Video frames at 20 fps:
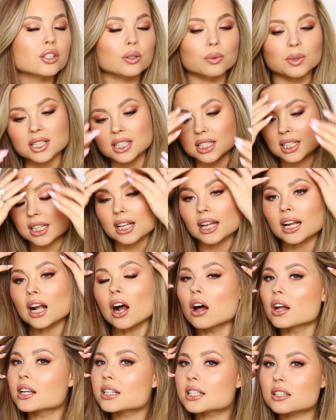do we see, like,
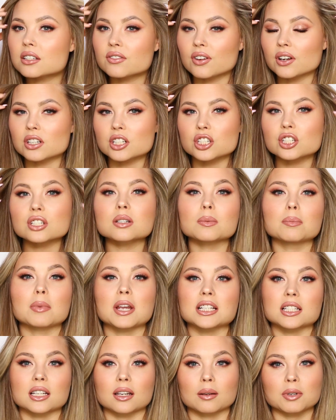honestly this foundation's
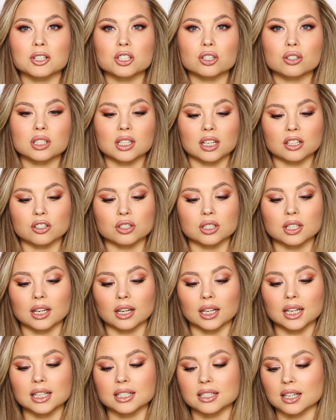amazing. It makes your skin just
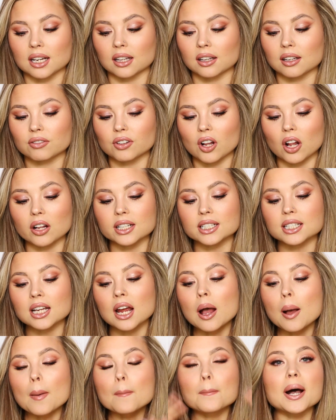like insanely flawless.
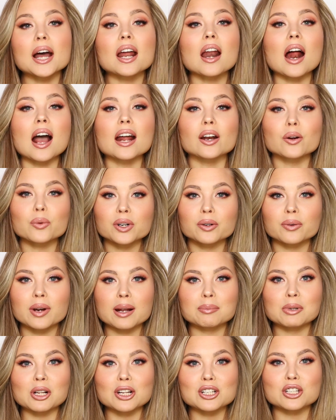But I don't want to
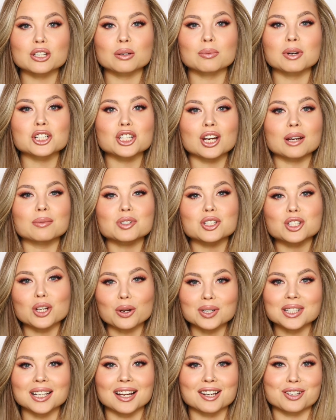ramble on too much. I'm
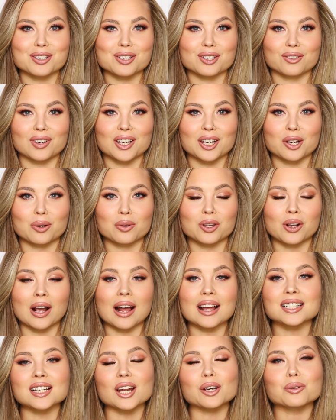so excited to do this video with you
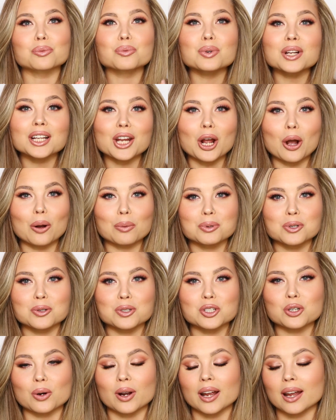guys. I really hope you
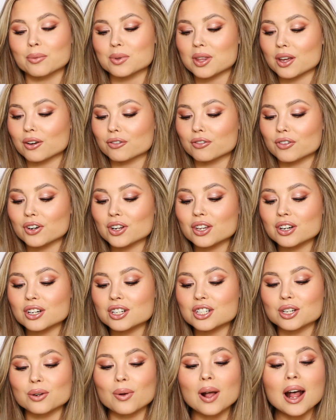enjoy it, and without further
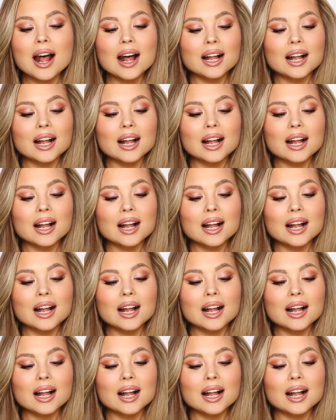ado,